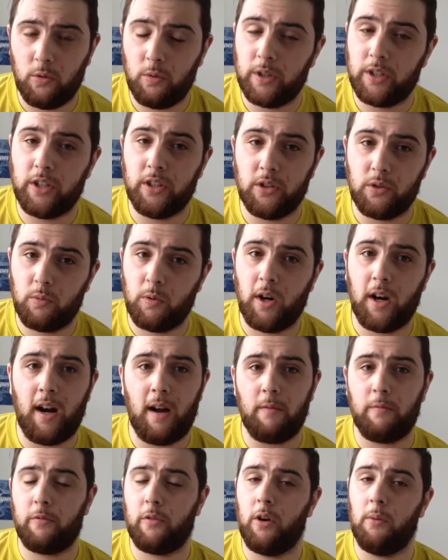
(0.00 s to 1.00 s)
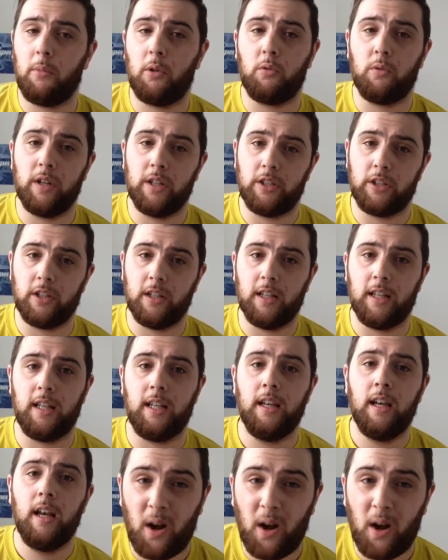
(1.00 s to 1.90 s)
which is where I'm from originally.